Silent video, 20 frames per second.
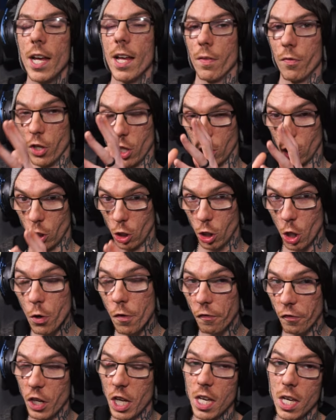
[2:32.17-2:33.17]
that
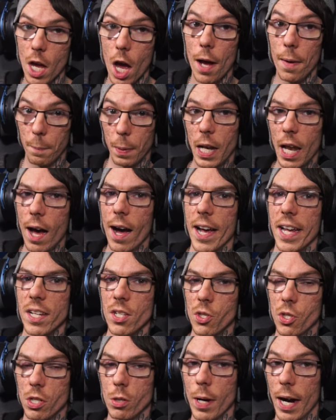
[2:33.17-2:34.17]
Yuffie
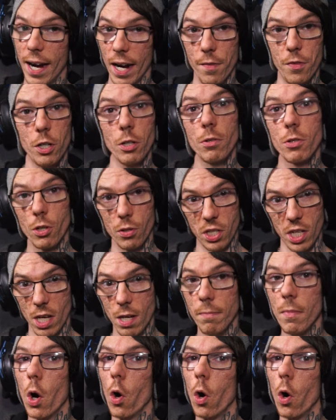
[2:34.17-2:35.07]
applies to either your team